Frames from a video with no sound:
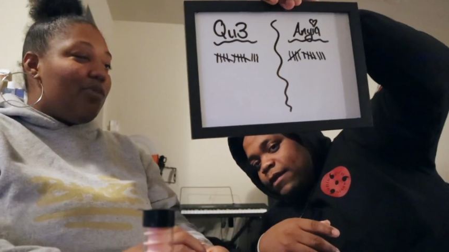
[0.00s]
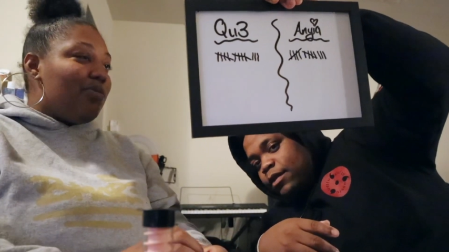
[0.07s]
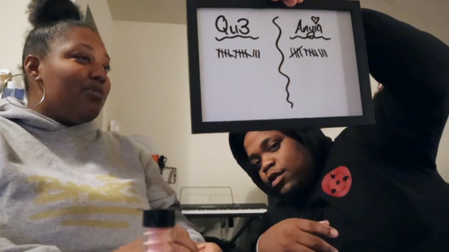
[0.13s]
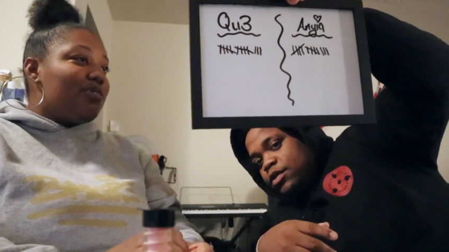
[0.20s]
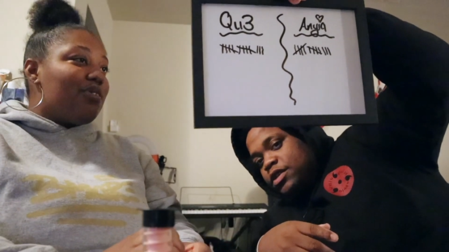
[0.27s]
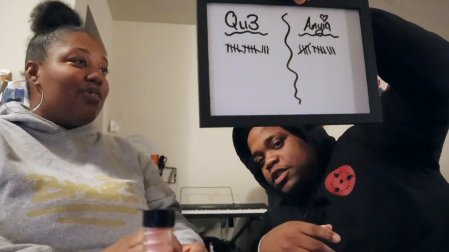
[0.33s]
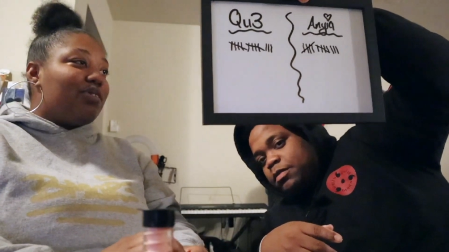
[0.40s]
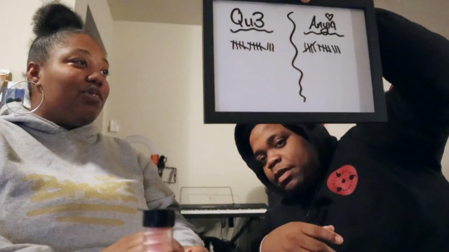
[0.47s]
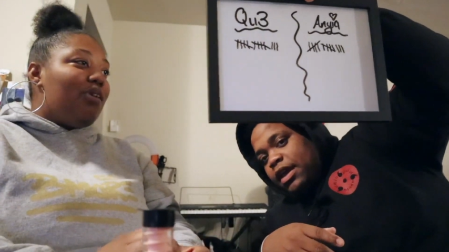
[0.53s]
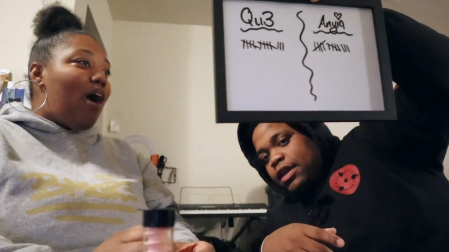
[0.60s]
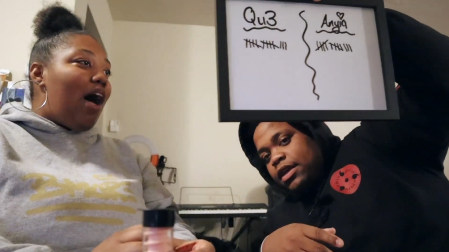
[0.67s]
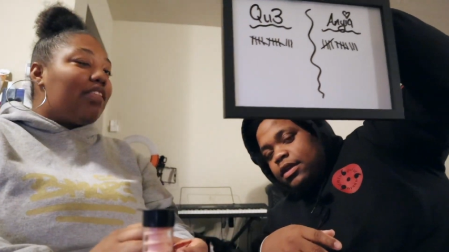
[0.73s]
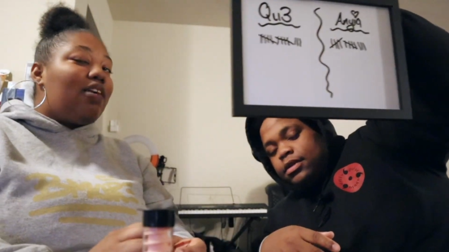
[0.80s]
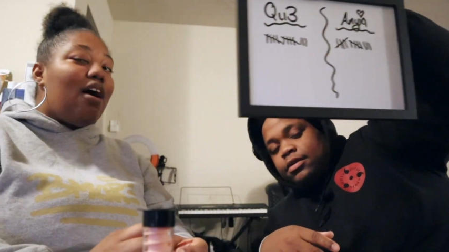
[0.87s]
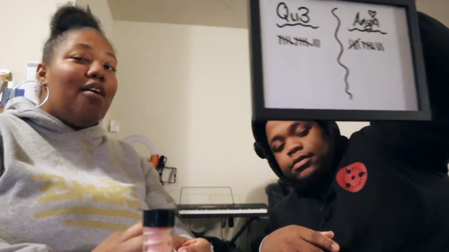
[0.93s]
Speaker 1: was going through it.
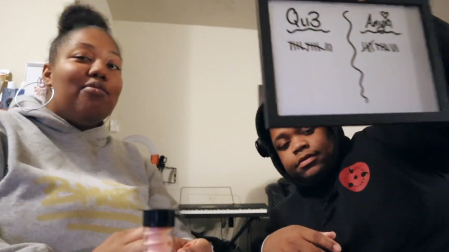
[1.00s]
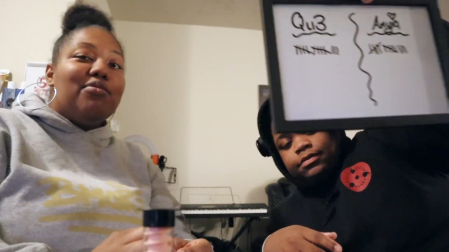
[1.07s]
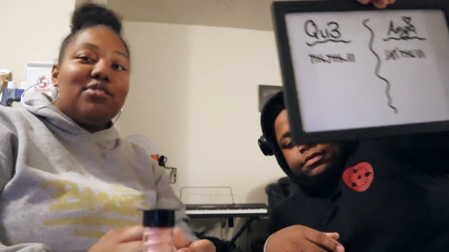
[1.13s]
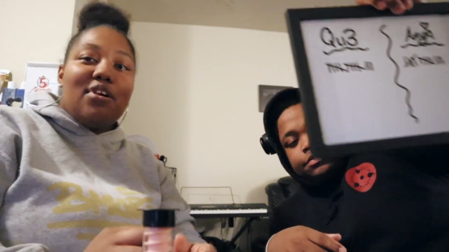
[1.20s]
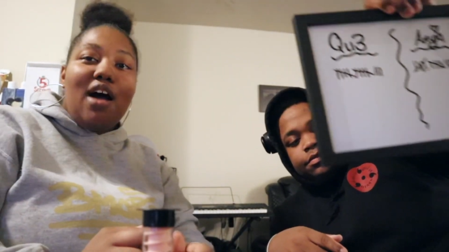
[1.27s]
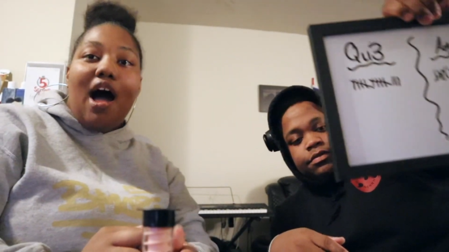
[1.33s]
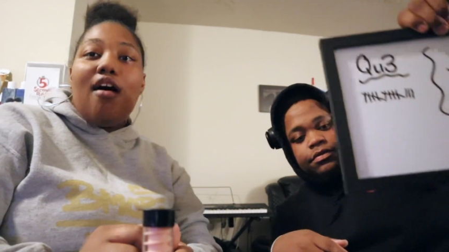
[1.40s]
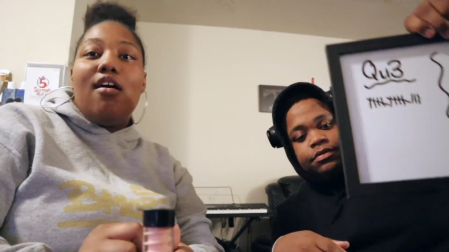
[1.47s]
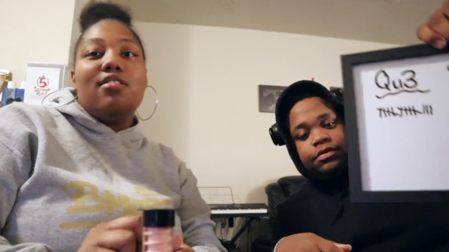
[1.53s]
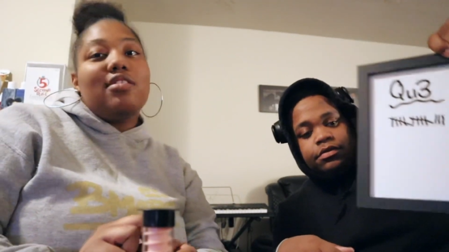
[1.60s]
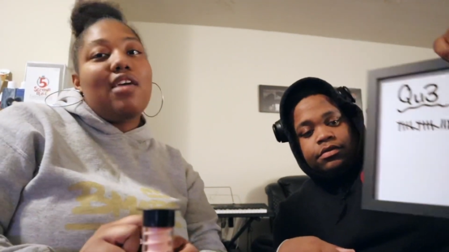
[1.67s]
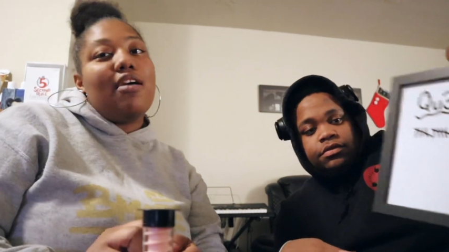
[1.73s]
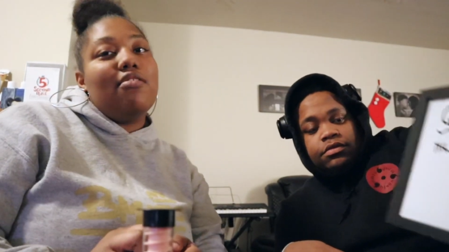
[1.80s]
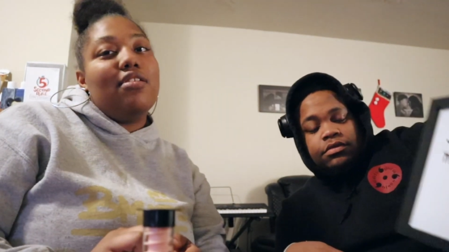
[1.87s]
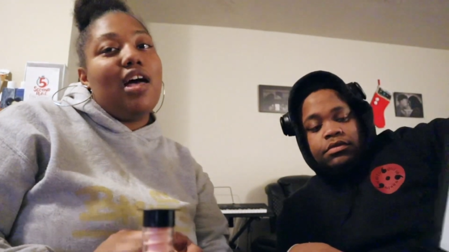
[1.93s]
I thought we was going to, honestly,
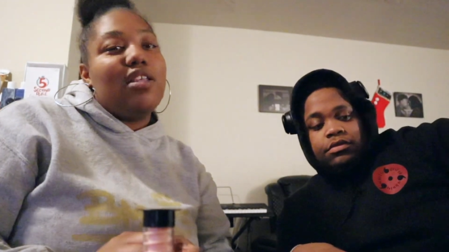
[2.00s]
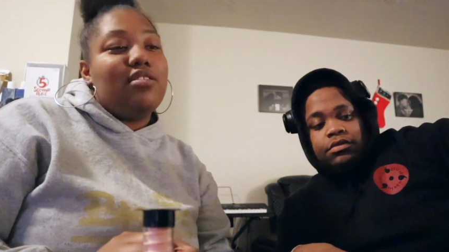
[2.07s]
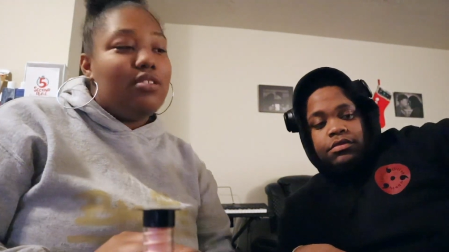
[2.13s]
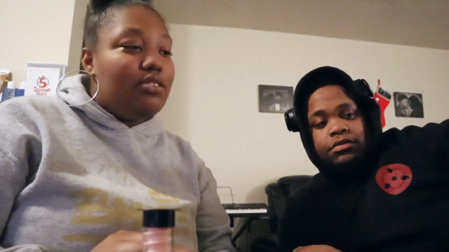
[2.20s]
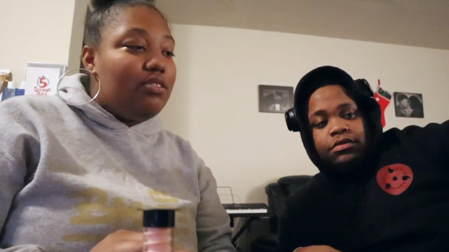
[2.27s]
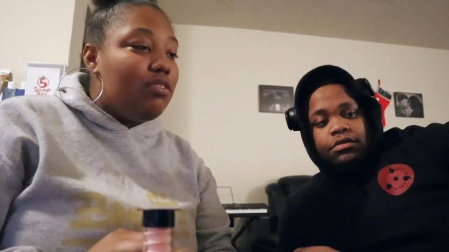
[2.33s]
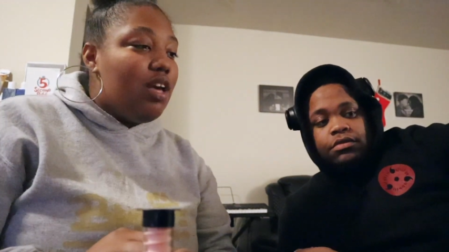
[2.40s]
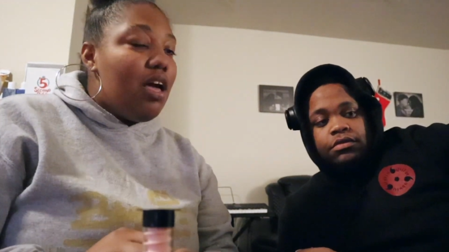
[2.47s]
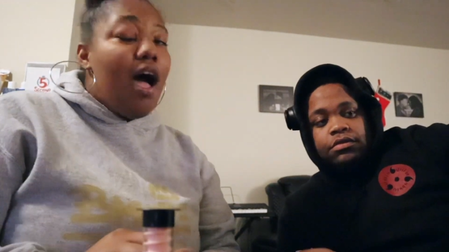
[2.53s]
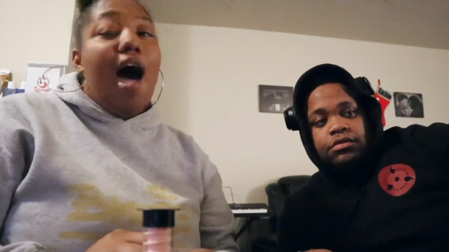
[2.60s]
I ain't going to lie to you.